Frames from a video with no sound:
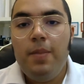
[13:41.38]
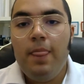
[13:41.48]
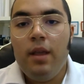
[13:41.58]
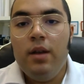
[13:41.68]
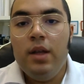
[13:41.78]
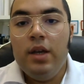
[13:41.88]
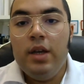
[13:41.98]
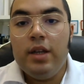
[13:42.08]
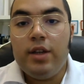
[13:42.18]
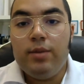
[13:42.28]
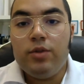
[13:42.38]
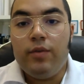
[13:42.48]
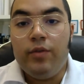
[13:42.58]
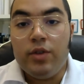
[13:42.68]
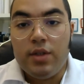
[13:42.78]
In terms
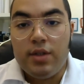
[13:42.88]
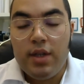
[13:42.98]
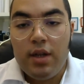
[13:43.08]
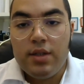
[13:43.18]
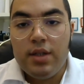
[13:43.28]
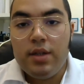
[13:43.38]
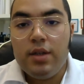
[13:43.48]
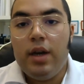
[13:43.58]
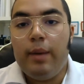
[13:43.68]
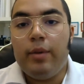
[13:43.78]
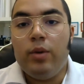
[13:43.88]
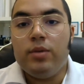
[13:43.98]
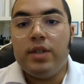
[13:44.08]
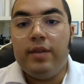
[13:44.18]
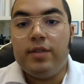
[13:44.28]
of versatility, I'm going
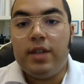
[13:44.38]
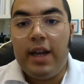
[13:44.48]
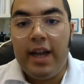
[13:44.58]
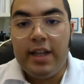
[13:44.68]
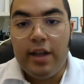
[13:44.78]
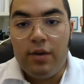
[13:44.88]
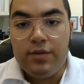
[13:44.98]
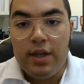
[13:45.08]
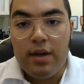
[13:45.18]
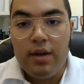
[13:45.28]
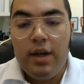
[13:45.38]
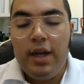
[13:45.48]
to give it an 8 out of 10.